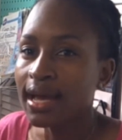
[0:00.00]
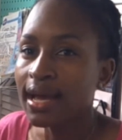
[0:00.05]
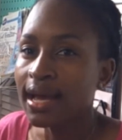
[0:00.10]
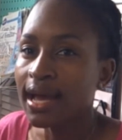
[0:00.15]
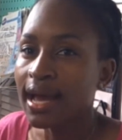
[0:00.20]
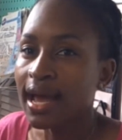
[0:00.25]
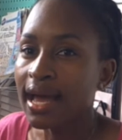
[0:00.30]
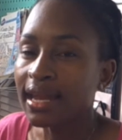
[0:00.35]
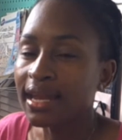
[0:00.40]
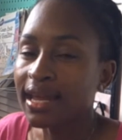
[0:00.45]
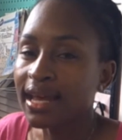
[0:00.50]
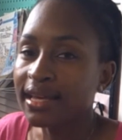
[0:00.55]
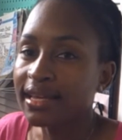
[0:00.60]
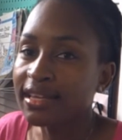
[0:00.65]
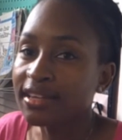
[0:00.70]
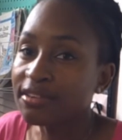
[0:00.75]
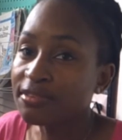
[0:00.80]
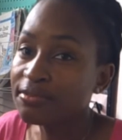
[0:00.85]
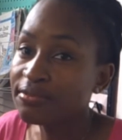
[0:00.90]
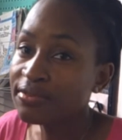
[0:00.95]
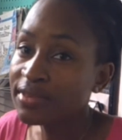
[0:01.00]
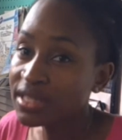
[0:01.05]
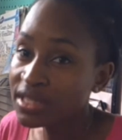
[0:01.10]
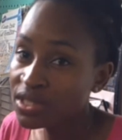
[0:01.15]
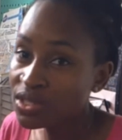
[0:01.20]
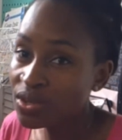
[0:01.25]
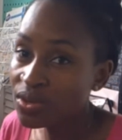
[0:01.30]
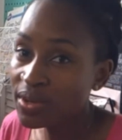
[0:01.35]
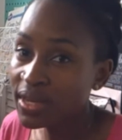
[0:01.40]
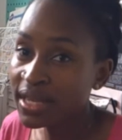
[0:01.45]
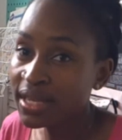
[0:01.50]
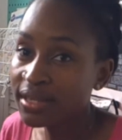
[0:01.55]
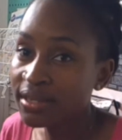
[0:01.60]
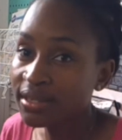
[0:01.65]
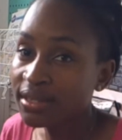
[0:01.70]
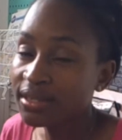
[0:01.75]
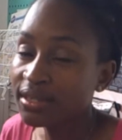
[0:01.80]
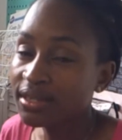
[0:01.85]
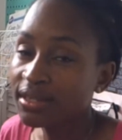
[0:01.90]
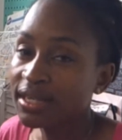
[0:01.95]
and I can fit you
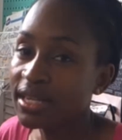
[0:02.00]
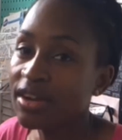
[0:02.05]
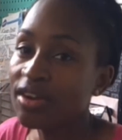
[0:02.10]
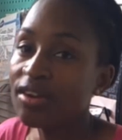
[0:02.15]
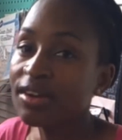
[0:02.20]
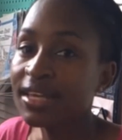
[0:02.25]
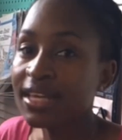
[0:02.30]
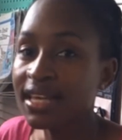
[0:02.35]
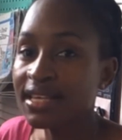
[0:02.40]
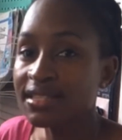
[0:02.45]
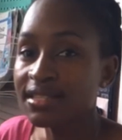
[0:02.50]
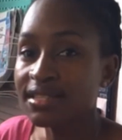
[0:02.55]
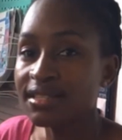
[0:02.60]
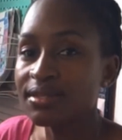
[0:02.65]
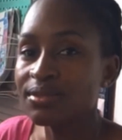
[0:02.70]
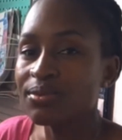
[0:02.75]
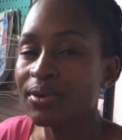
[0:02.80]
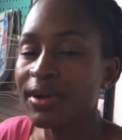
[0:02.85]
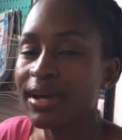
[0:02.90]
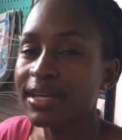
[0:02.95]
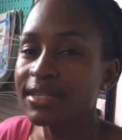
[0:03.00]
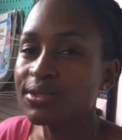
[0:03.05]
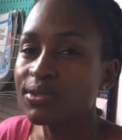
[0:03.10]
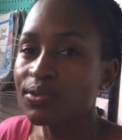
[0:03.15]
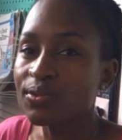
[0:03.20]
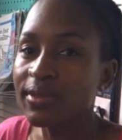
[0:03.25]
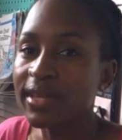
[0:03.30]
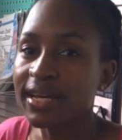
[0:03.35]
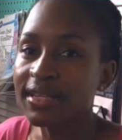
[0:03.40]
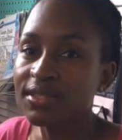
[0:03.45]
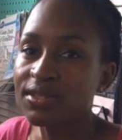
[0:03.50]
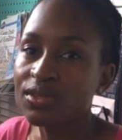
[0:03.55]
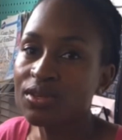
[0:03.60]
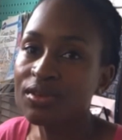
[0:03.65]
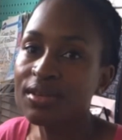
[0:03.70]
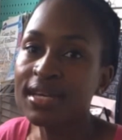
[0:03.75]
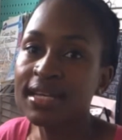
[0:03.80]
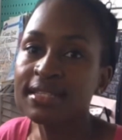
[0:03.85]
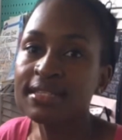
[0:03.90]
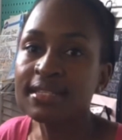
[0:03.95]
in, there are cases where I do that. So you
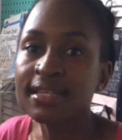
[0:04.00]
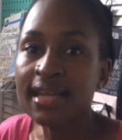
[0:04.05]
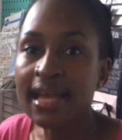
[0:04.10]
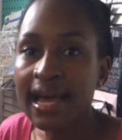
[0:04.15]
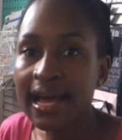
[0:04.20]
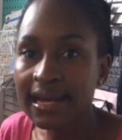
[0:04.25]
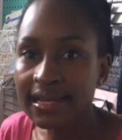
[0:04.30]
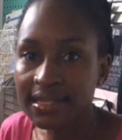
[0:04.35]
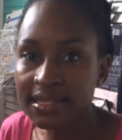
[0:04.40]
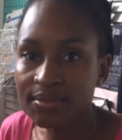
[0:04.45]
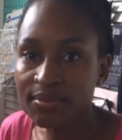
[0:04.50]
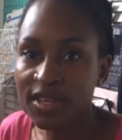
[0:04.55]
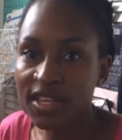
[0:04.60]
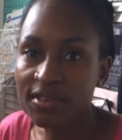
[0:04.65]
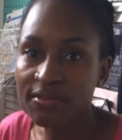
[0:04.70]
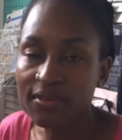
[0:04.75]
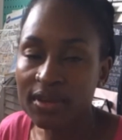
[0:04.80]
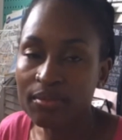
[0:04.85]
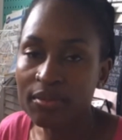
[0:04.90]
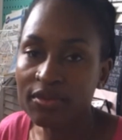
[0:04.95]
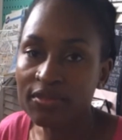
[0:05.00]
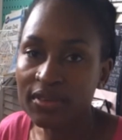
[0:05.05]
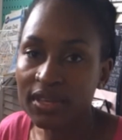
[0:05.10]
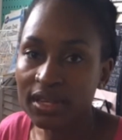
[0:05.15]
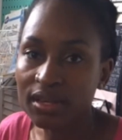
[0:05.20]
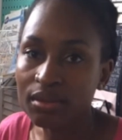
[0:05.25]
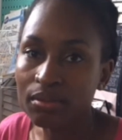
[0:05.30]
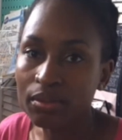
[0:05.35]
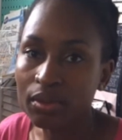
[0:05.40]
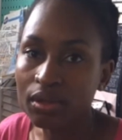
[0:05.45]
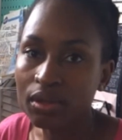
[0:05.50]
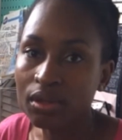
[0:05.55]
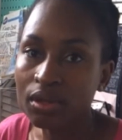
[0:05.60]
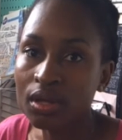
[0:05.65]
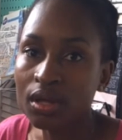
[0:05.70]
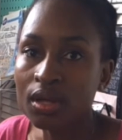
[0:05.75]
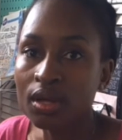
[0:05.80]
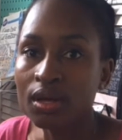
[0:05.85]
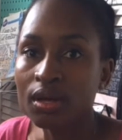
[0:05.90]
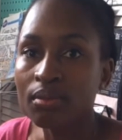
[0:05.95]
can still ask me if I'm available.
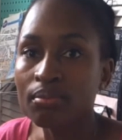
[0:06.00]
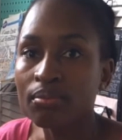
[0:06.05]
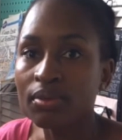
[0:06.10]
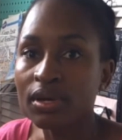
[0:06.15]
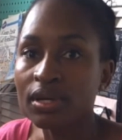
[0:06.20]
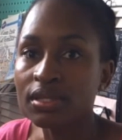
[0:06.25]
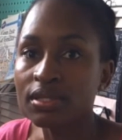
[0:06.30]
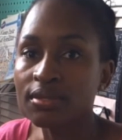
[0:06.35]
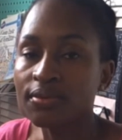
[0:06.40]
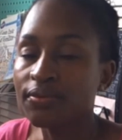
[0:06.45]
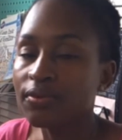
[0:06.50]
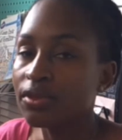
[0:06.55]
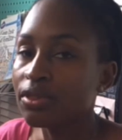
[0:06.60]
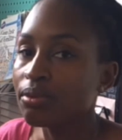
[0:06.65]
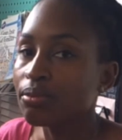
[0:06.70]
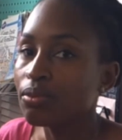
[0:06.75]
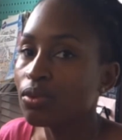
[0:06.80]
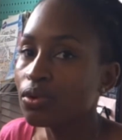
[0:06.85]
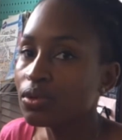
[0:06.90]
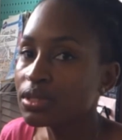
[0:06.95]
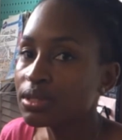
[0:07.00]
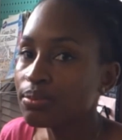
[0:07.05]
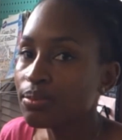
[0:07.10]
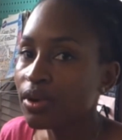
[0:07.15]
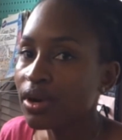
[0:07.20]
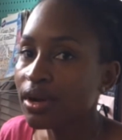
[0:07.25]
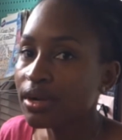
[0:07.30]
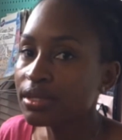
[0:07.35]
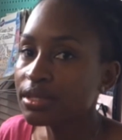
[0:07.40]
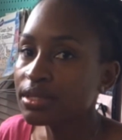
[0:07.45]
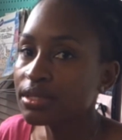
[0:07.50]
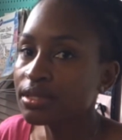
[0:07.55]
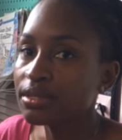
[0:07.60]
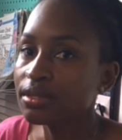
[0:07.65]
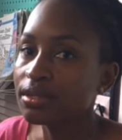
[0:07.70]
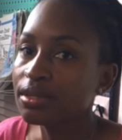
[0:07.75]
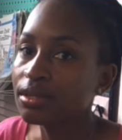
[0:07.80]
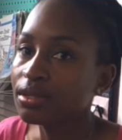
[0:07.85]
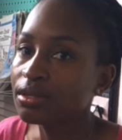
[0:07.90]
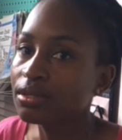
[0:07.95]
But for the most part,
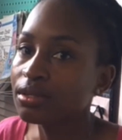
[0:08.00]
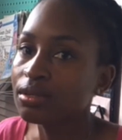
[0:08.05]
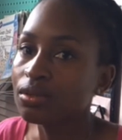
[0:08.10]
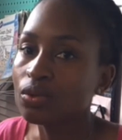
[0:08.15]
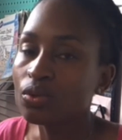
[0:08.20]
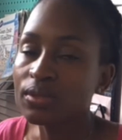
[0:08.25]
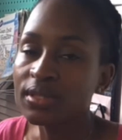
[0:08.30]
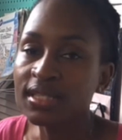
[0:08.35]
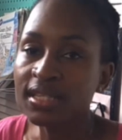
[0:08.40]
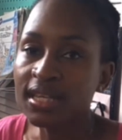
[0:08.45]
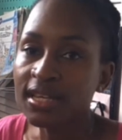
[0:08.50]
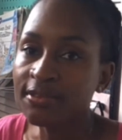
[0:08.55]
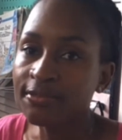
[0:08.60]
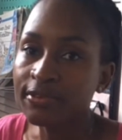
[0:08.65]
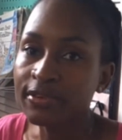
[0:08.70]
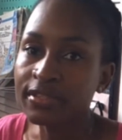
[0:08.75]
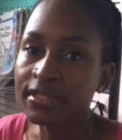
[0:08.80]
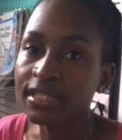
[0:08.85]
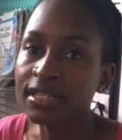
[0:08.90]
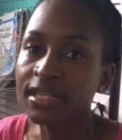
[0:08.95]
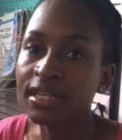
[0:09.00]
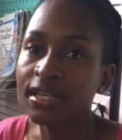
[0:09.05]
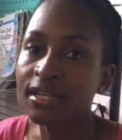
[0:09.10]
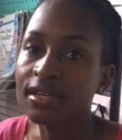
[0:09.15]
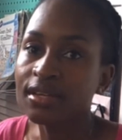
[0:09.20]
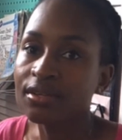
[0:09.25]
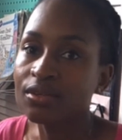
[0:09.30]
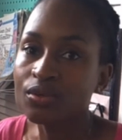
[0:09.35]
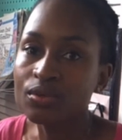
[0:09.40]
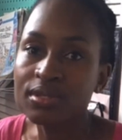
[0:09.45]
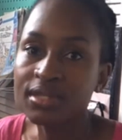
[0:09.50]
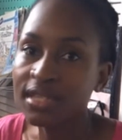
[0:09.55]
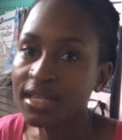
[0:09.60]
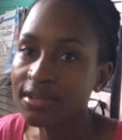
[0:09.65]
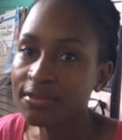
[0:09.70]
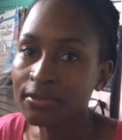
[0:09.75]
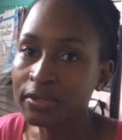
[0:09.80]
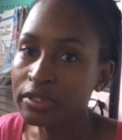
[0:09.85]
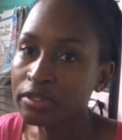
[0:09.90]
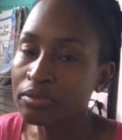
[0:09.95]
no today for today, no today
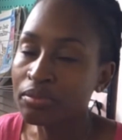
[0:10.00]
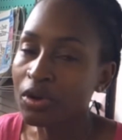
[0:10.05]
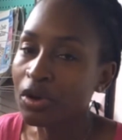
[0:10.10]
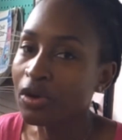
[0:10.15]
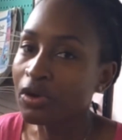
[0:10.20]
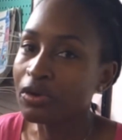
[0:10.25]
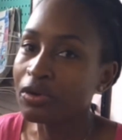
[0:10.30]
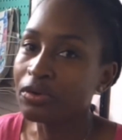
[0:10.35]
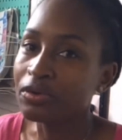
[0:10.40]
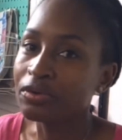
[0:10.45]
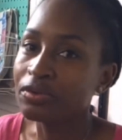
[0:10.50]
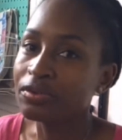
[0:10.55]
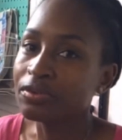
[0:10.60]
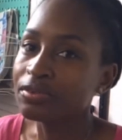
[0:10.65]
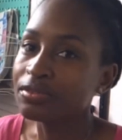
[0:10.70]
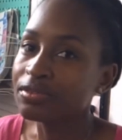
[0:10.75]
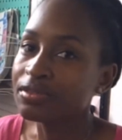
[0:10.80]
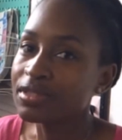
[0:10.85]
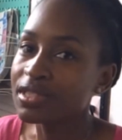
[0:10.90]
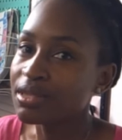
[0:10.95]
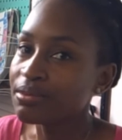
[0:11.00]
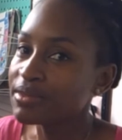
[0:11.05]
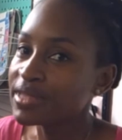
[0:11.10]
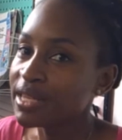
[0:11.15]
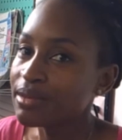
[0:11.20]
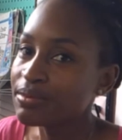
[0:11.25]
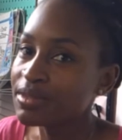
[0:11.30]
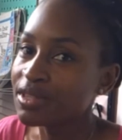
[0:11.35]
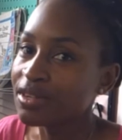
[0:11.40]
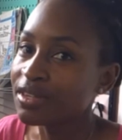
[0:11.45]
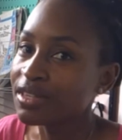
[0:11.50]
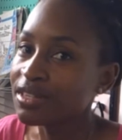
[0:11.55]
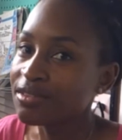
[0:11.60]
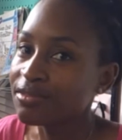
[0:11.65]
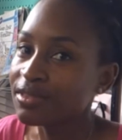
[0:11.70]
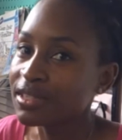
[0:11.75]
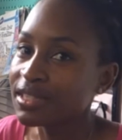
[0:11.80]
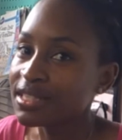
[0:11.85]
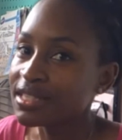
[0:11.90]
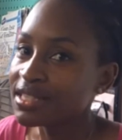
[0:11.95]
for tomorrow, sometimes not
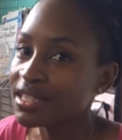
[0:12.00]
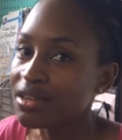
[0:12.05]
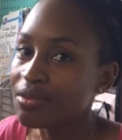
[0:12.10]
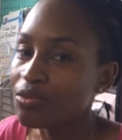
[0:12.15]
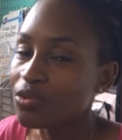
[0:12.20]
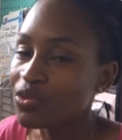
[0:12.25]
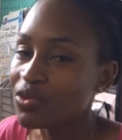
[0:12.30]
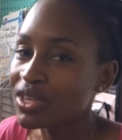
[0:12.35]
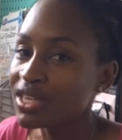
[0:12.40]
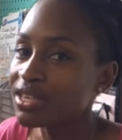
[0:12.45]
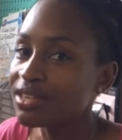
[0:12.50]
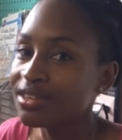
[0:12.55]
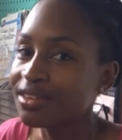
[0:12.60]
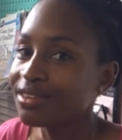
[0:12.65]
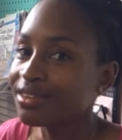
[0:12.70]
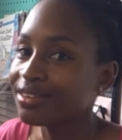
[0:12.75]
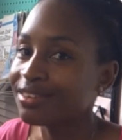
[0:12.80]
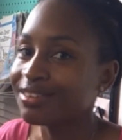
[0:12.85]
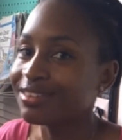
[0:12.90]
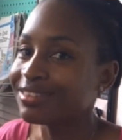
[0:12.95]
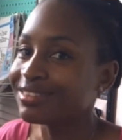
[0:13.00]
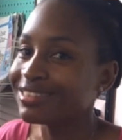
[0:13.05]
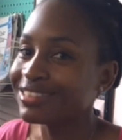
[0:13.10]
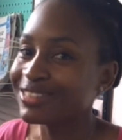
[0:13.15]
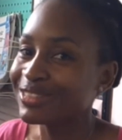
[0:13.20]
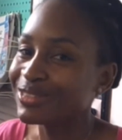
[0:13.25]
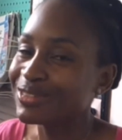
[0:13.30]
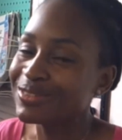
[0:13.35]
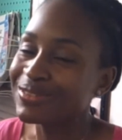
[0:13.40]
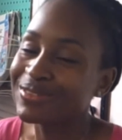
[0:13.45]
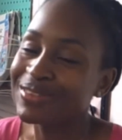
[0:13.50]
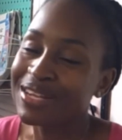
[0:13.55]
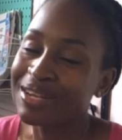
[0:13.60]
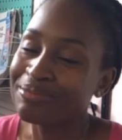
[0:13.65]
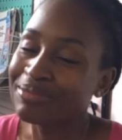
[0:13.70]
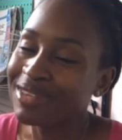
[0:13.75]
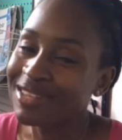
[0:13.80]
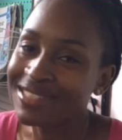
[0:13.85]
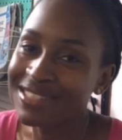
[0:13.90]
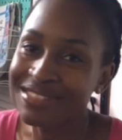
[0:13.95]
even the same week. No, I'm
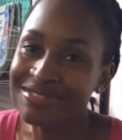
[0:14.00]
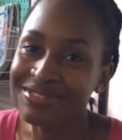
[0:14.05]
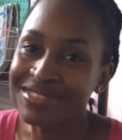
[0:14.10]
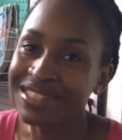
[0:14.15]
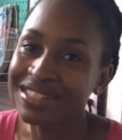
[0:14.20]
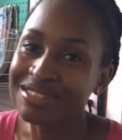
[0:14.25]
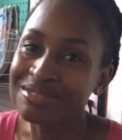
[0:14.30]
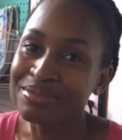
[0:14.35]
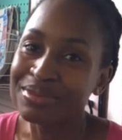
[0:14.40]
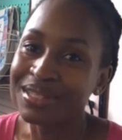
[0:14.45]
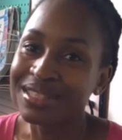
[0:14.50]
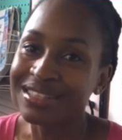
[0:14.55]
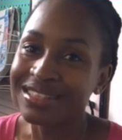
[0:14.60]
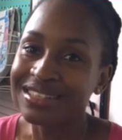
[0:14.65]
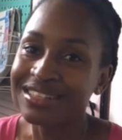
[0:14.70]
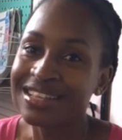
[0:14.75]
not available.